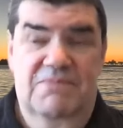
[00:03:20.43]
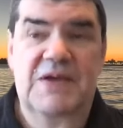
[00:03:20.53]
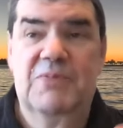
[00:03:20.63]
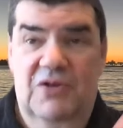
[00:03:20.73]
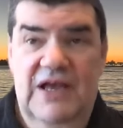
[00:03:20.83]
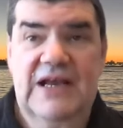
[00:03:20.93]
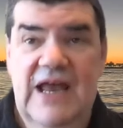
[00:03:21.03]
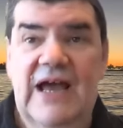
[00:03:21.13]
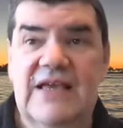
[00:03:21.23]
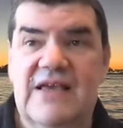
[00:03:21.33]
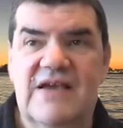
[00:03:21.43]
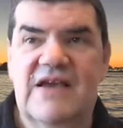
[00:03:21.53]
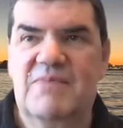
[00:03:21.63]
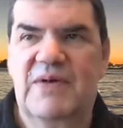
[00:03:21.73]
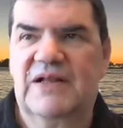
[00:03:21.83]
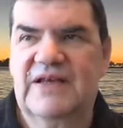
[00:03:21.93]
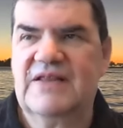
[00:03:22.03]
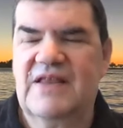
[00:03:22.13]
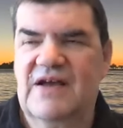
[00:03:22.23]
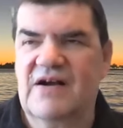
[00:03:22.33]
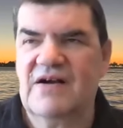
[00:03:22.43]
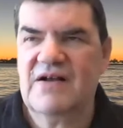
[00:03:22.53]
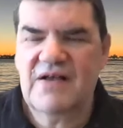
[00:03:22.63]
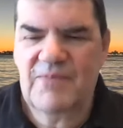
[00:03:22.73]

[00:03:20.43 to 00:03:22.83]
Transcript: people like Nike in building their